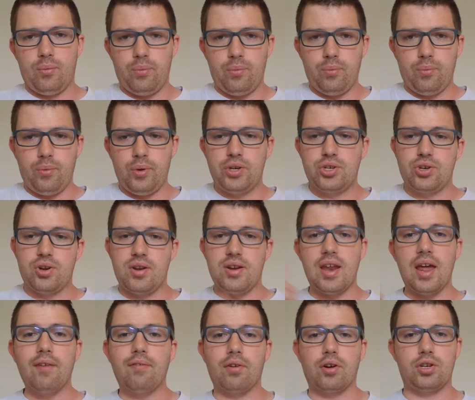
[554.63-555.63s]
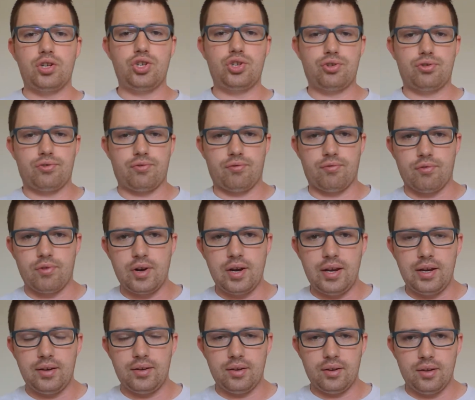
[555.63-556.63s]
we should never
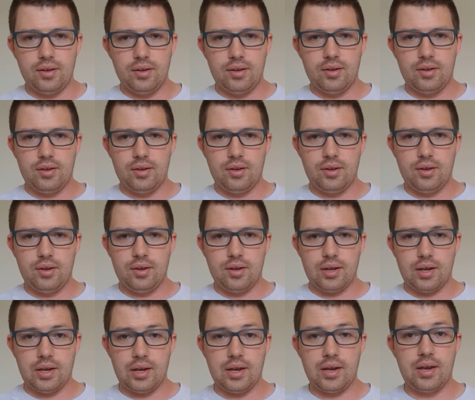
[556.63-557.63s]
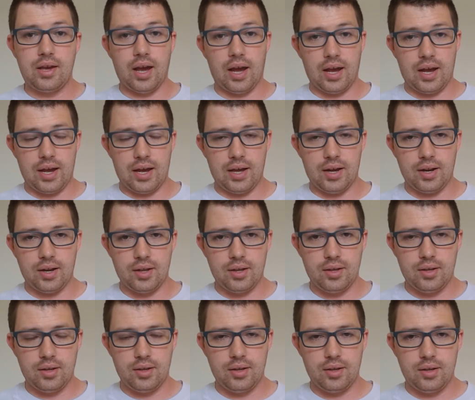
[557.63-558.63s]
treat God
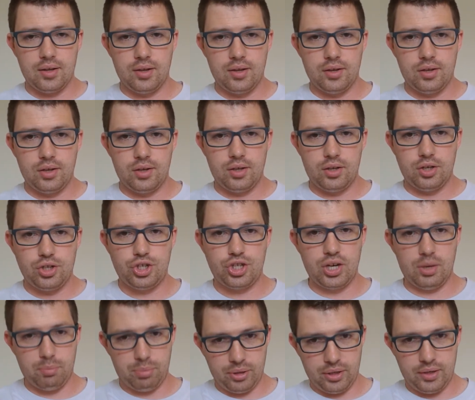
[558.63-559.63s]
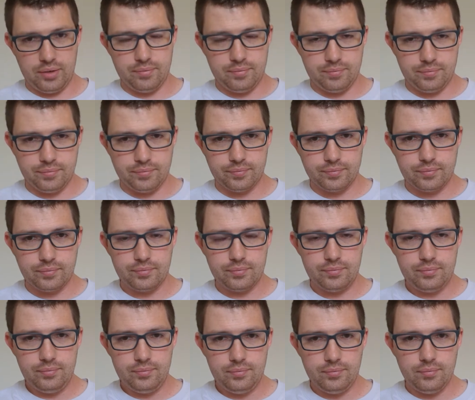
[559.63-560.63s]
cheaply.
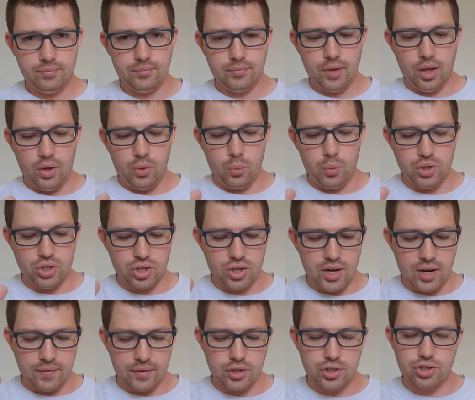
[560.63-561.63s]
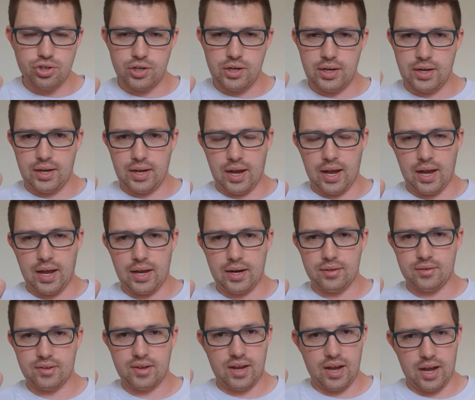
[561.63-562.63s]
We should never treat God
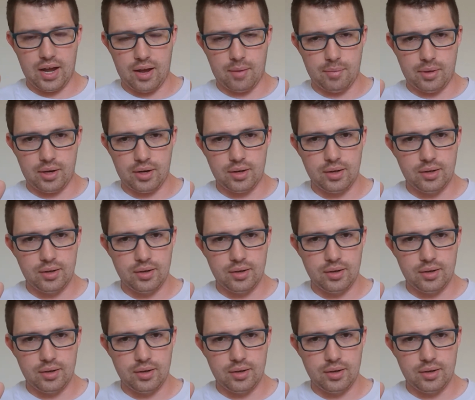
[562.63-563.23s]
as common.